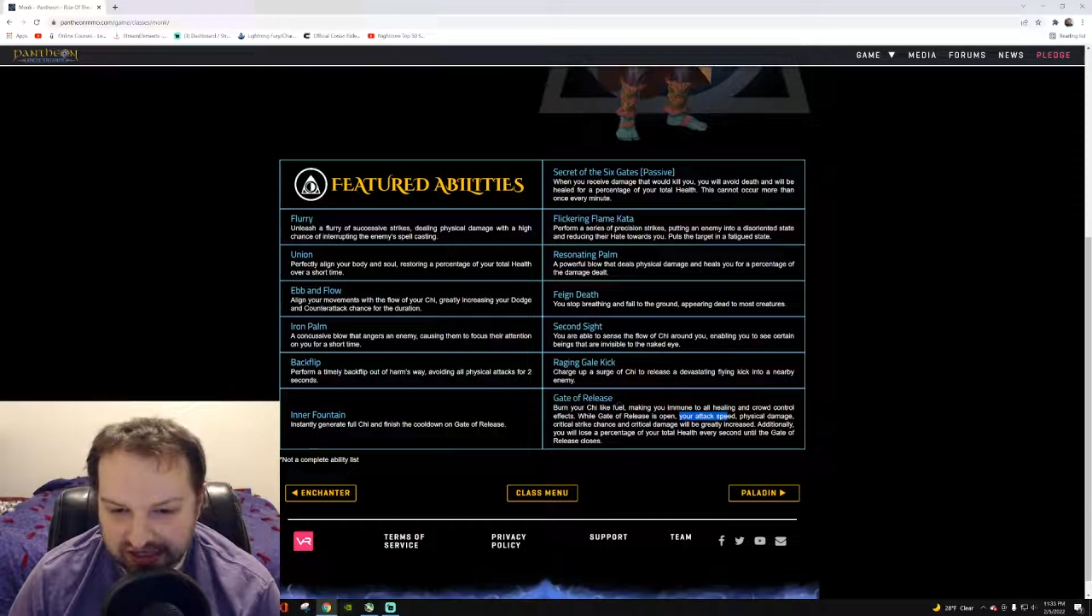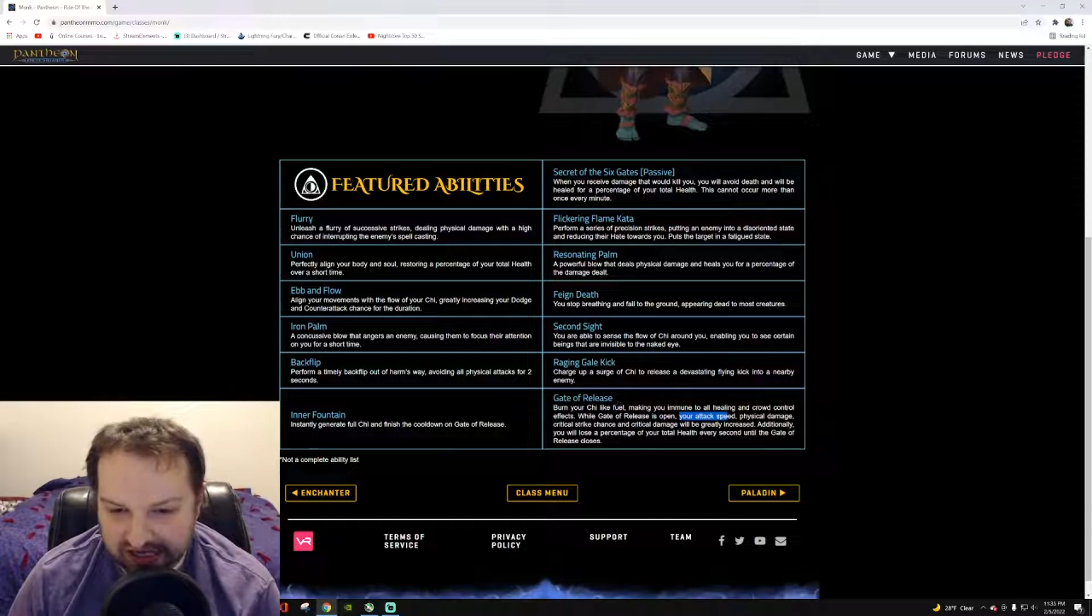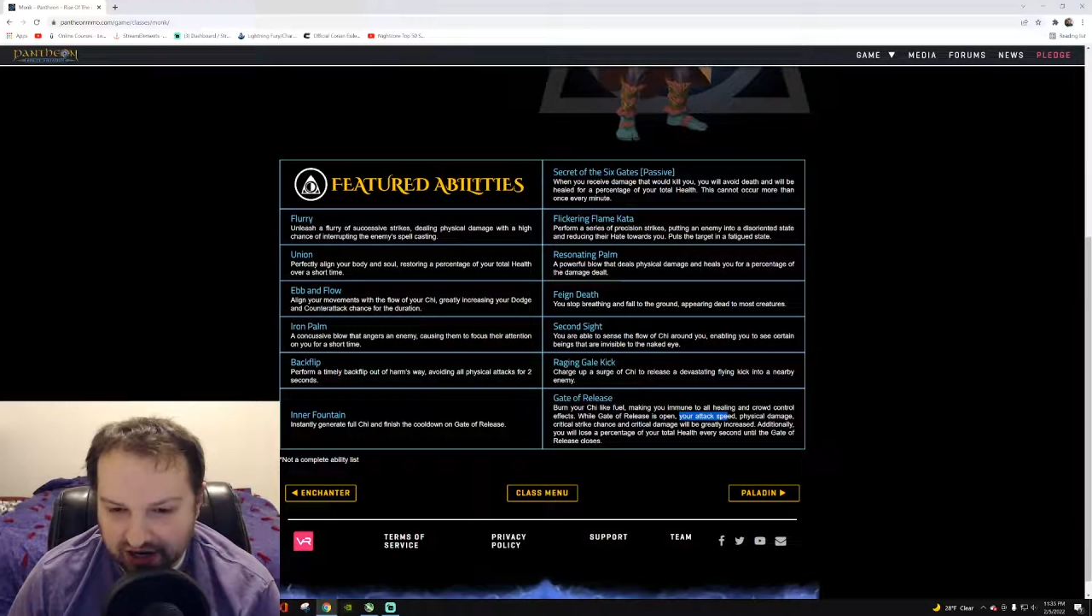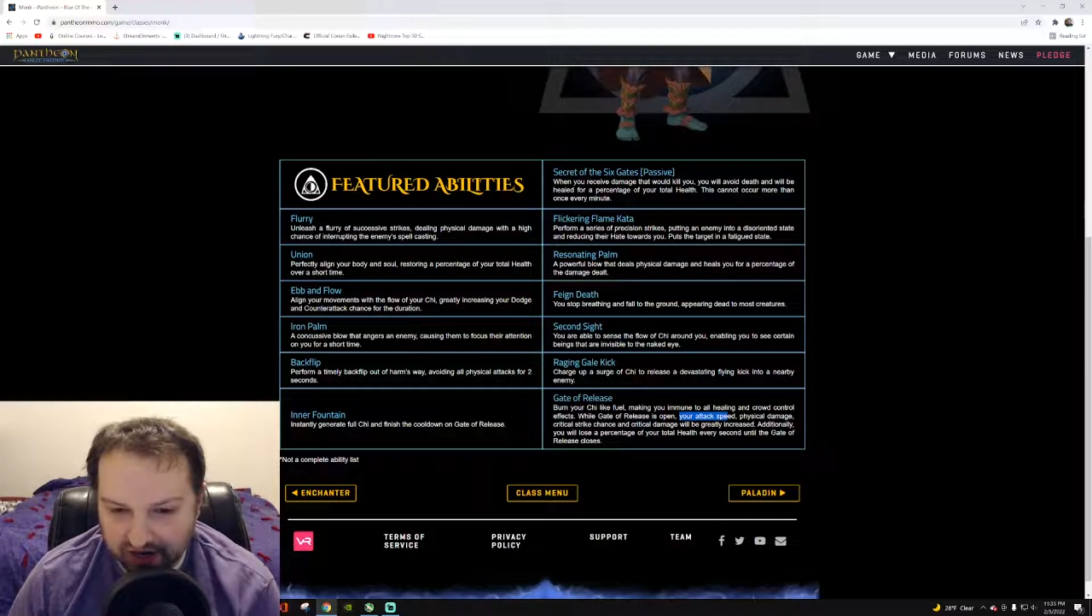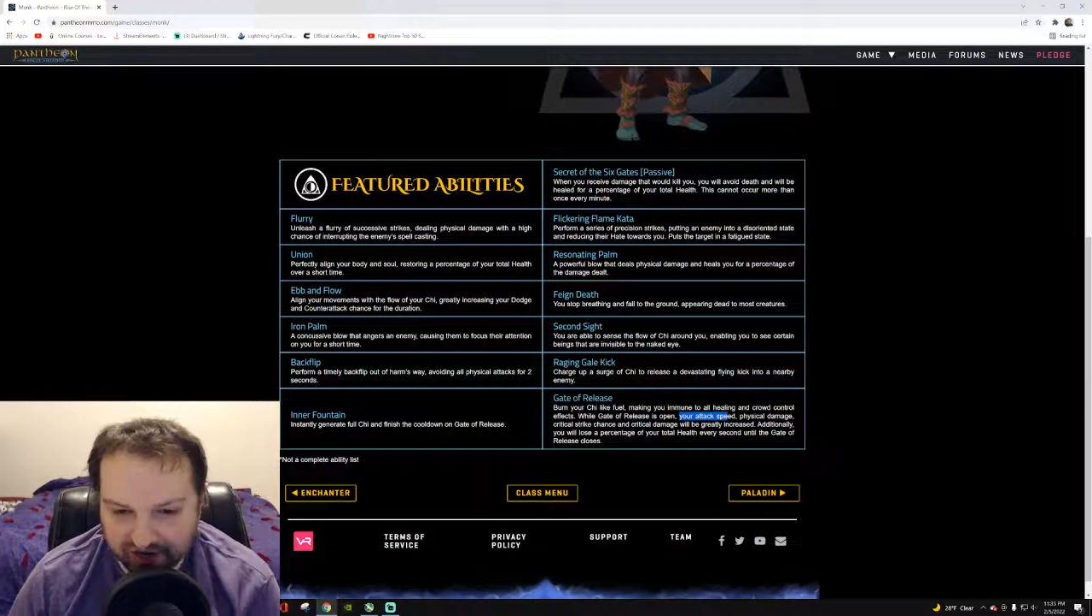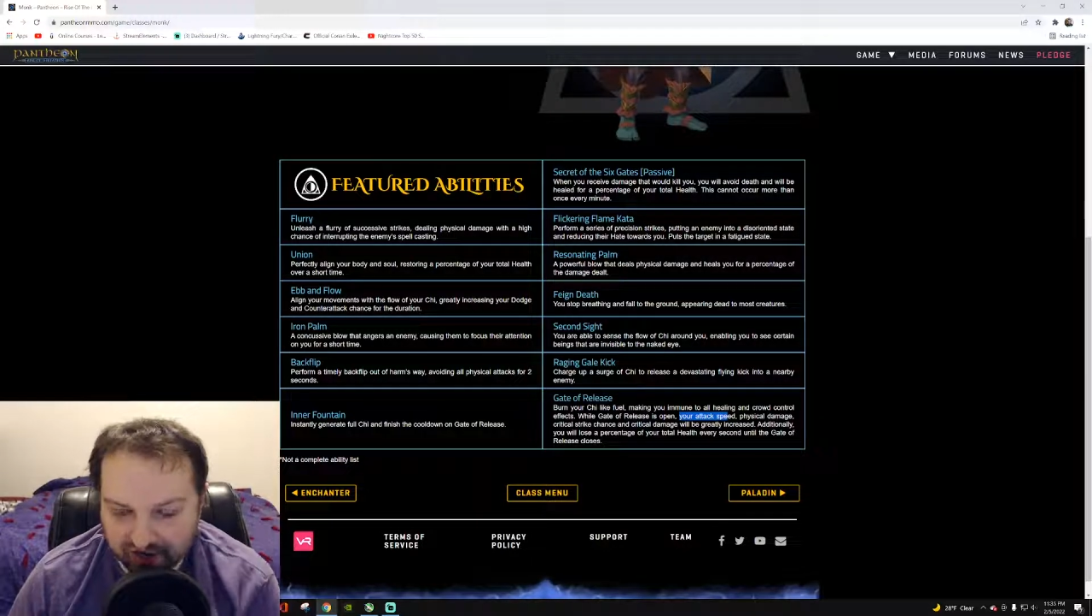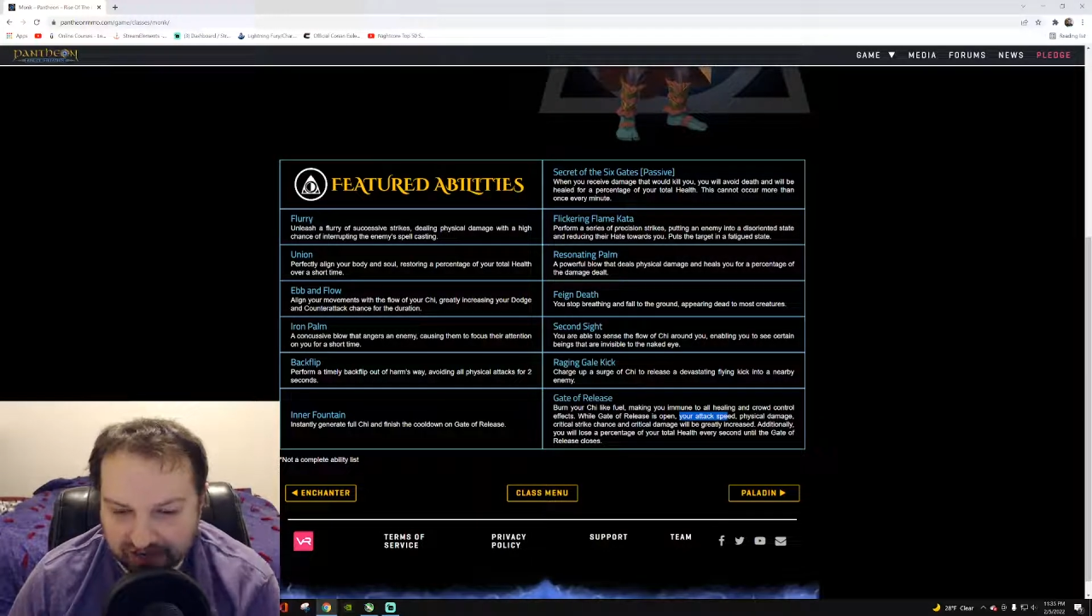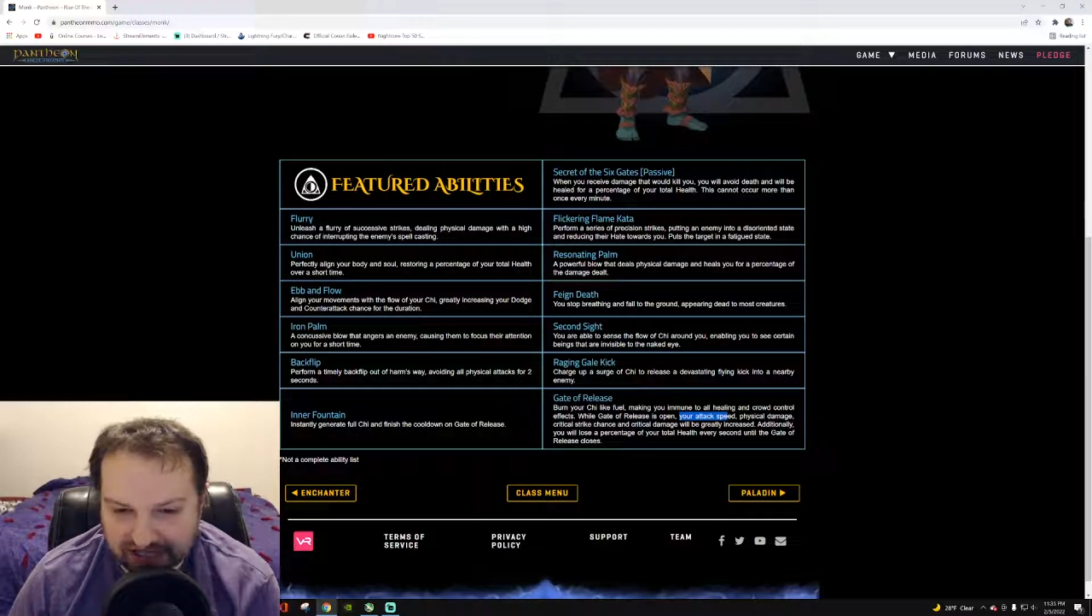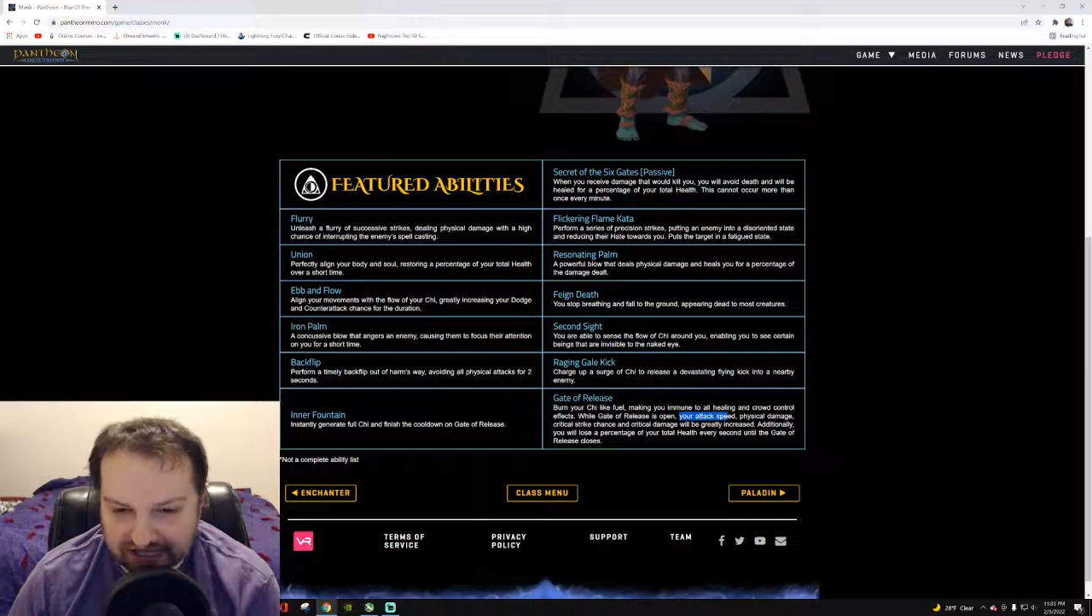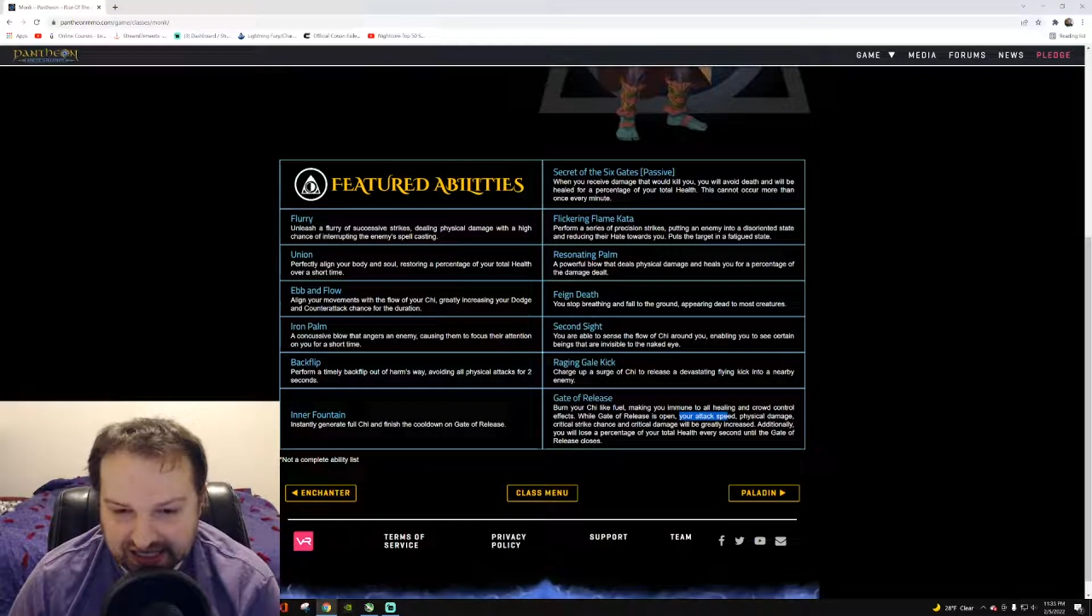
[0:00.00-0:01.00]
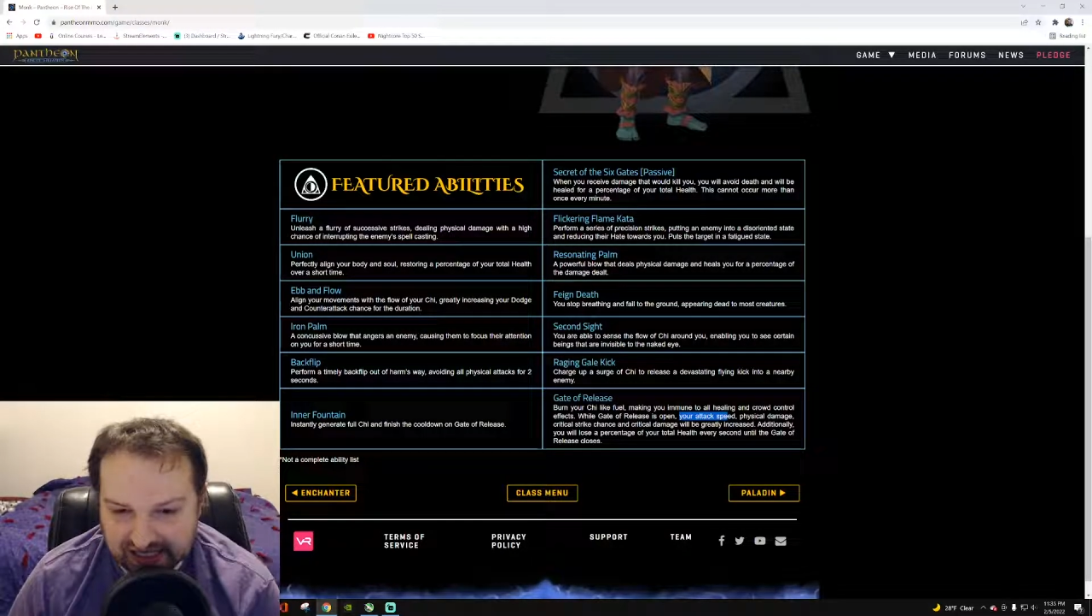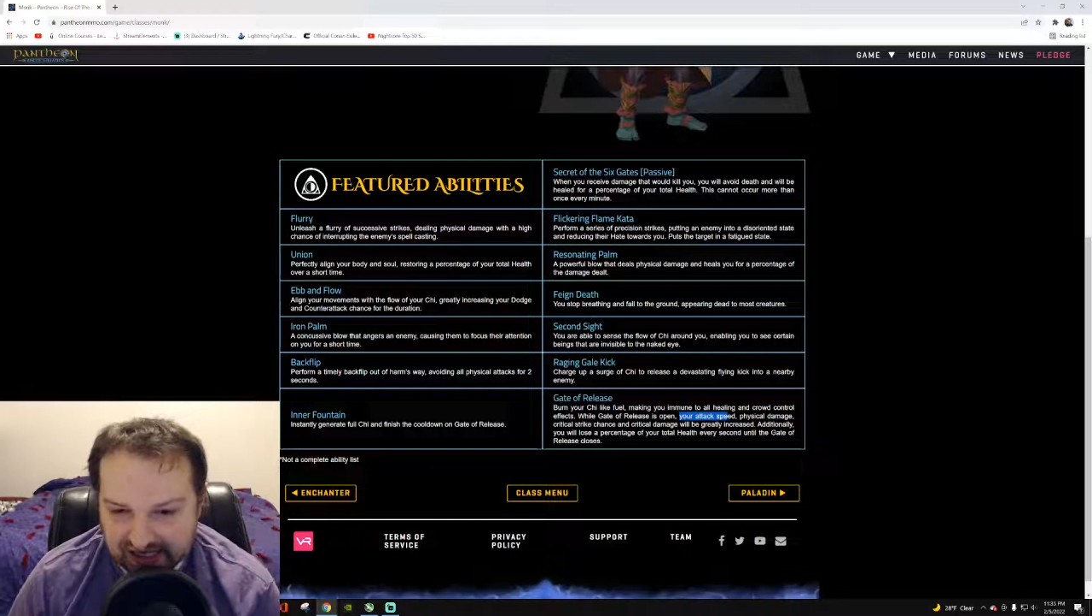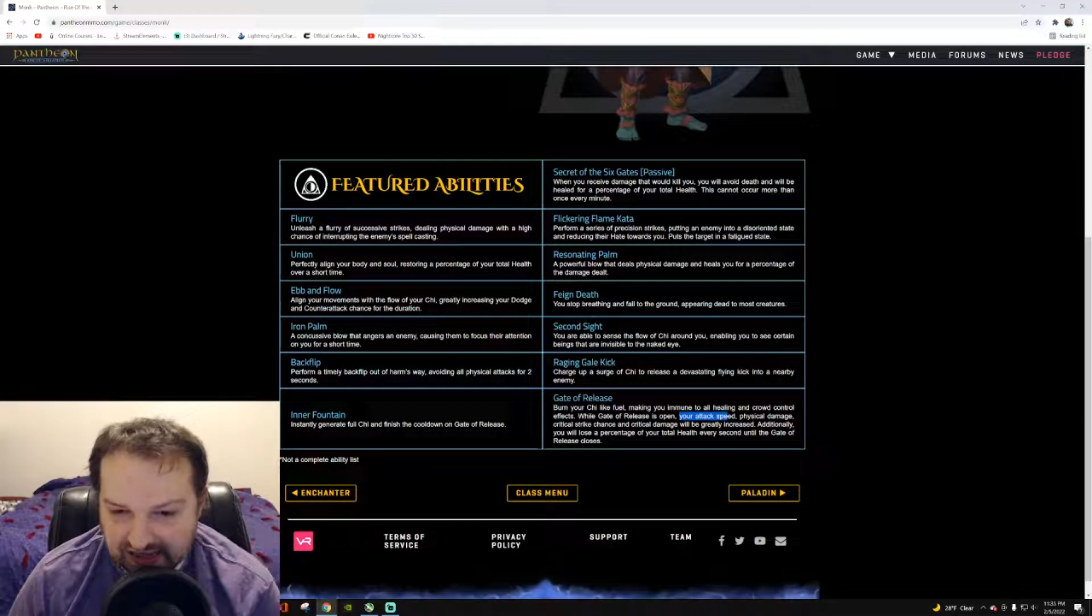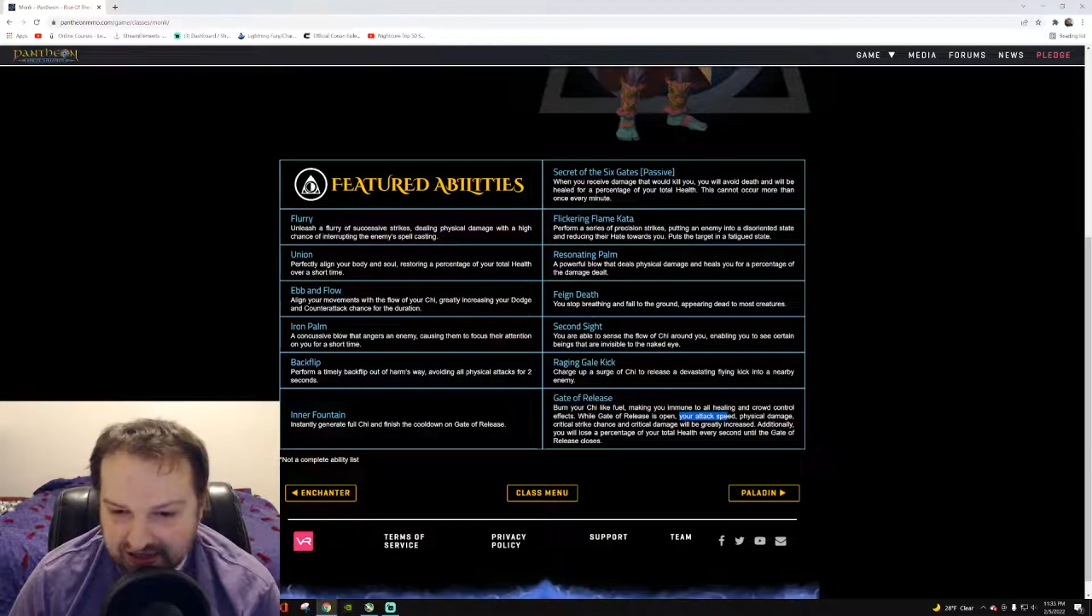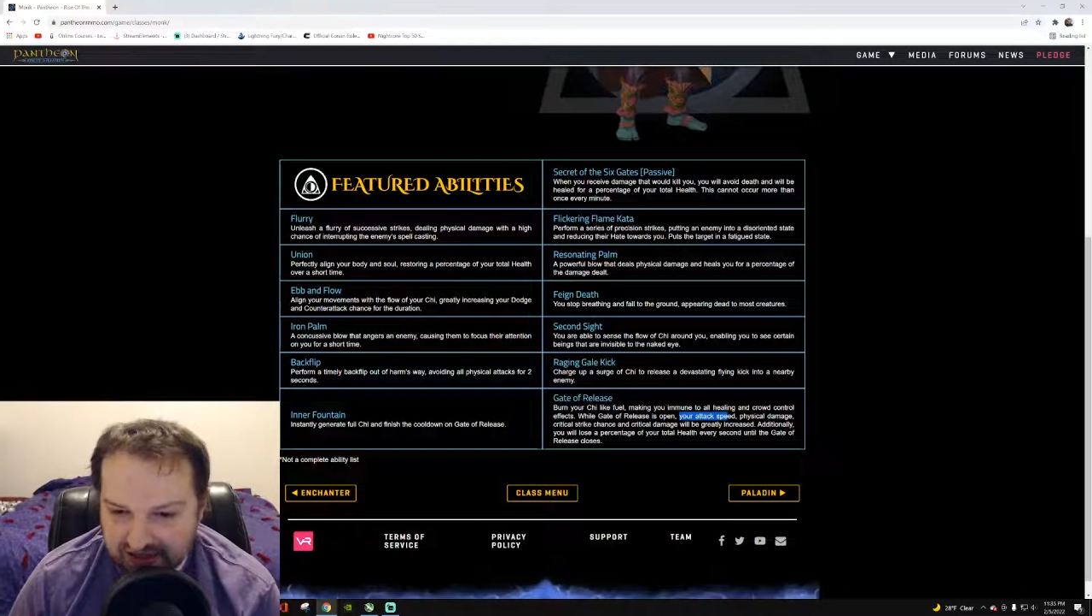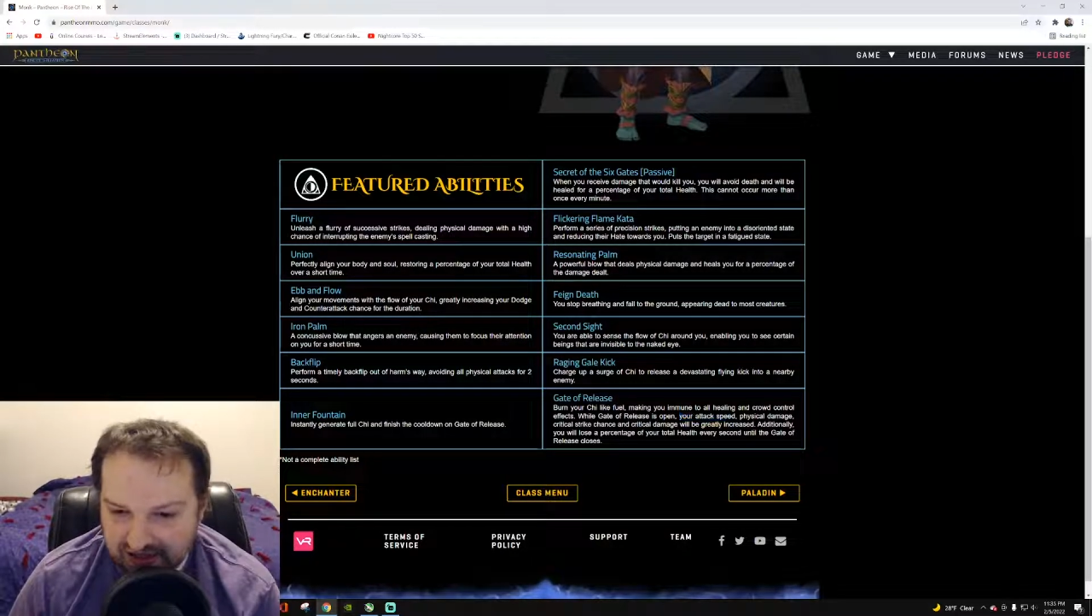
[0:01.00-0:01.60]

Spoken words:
however many seconds?